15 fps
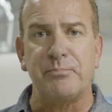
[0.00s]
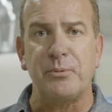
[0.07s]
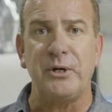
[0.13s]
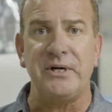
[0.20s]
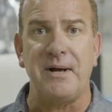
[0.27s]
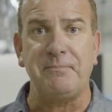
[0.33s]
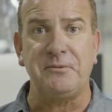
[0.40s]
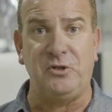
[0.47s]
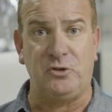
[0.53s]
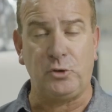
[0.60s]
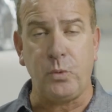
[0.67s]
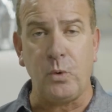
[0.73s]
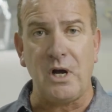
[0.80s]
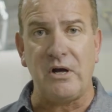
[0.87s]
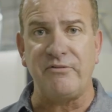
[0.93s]
print up to
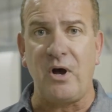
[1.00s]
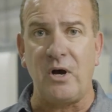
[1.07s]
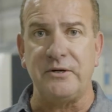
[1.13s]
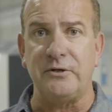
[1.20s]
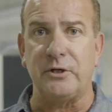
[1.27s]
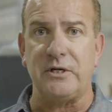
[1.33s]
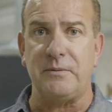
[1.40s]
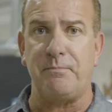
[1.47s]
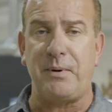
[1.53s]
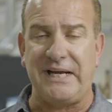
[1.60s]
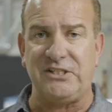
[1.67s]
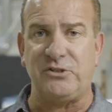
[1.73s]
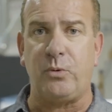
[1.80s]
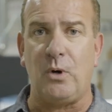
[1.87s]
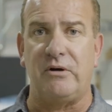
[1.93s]
1200 by
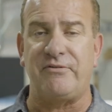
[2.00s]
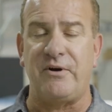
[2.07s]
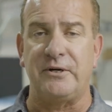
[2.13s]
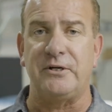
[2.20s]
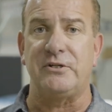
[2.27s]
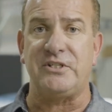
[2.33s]
1200